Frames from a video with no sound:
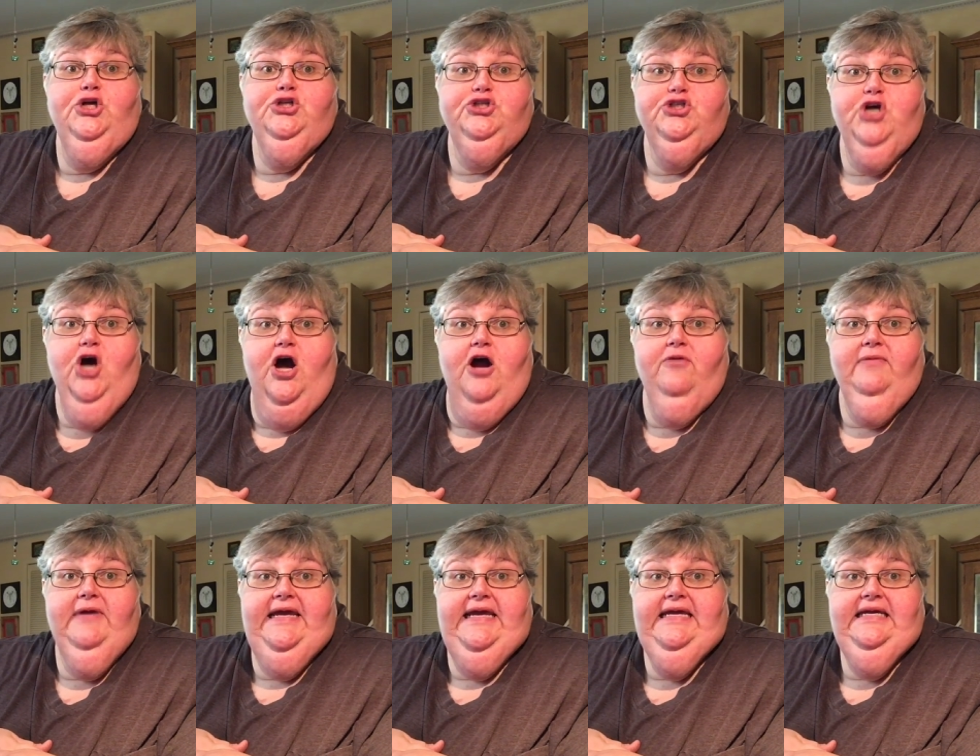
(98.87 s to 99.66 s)

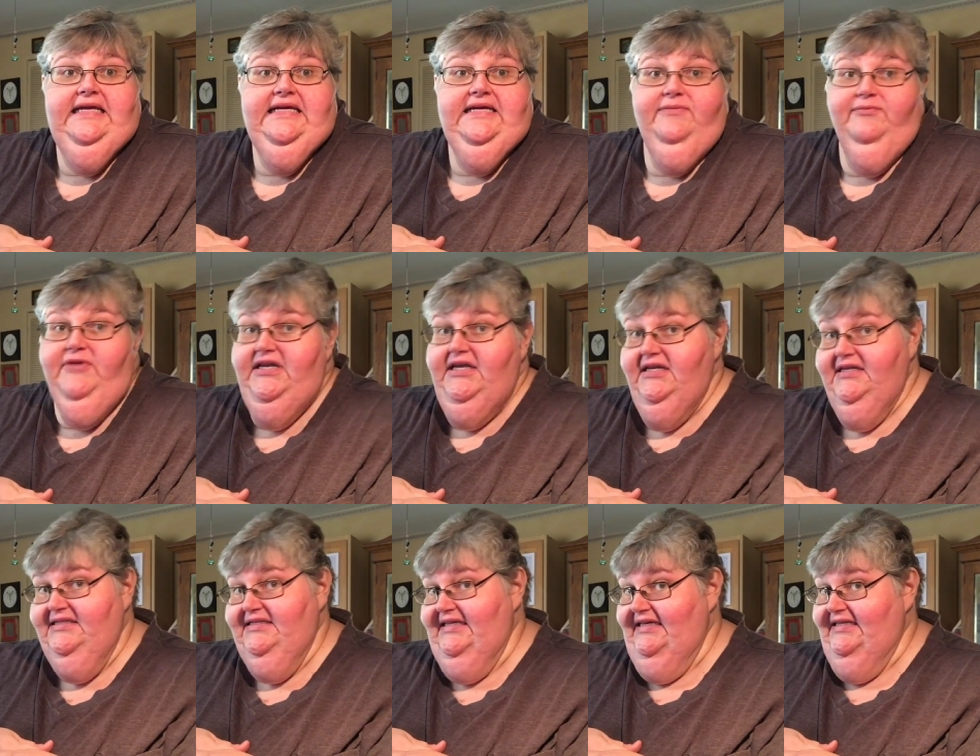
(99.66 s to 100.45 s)
Sorry, but
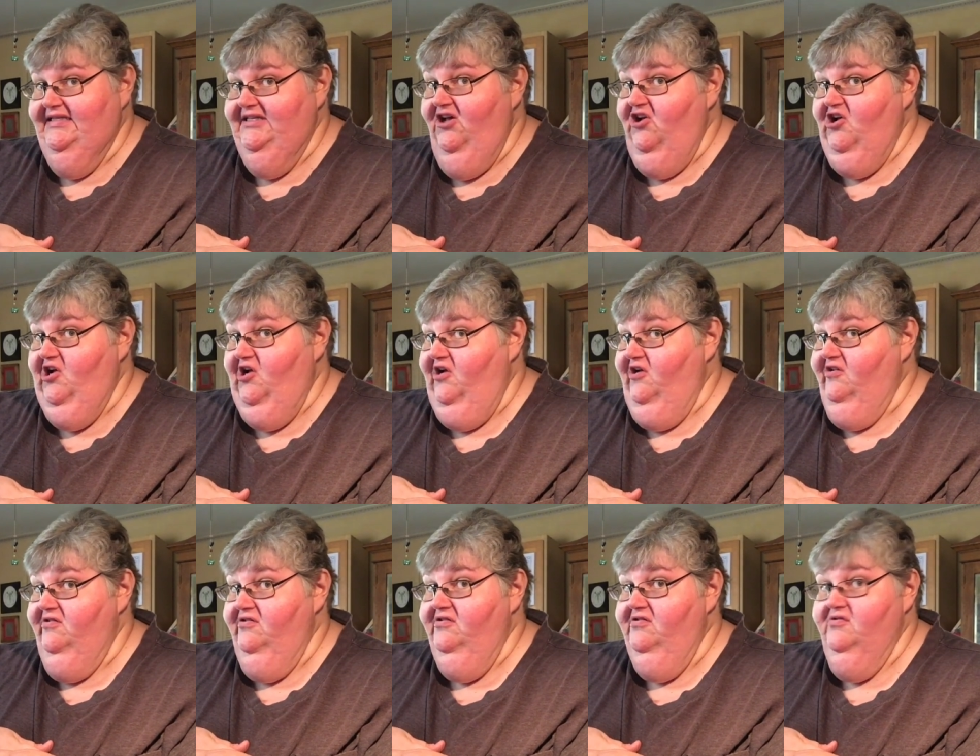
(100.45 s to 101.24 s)
see, it's all
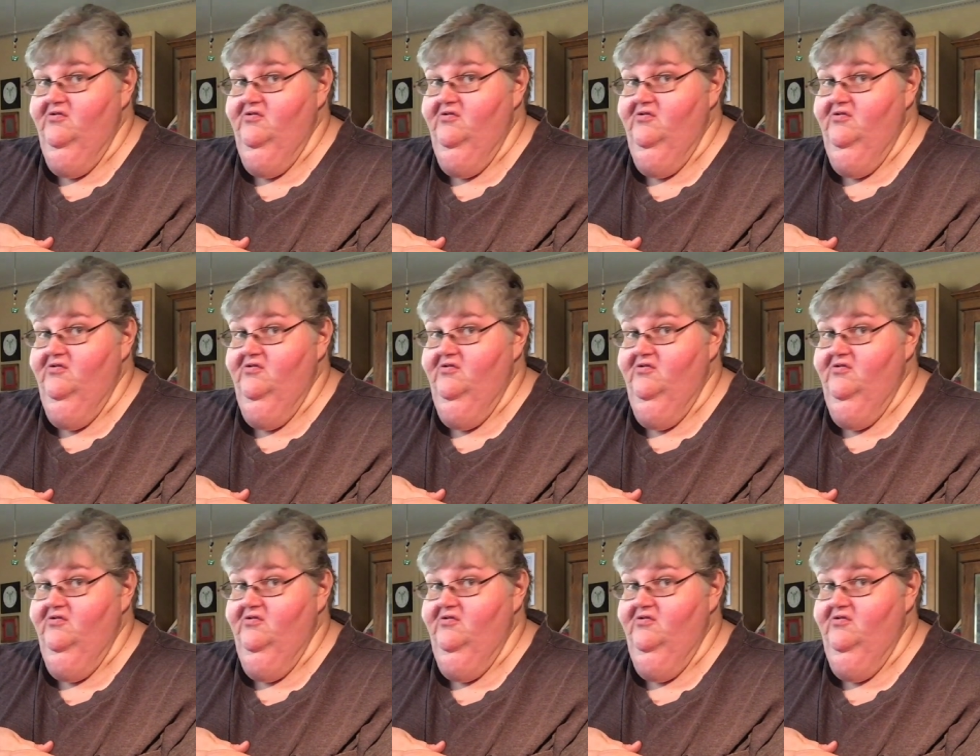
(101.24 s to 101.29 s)
gone.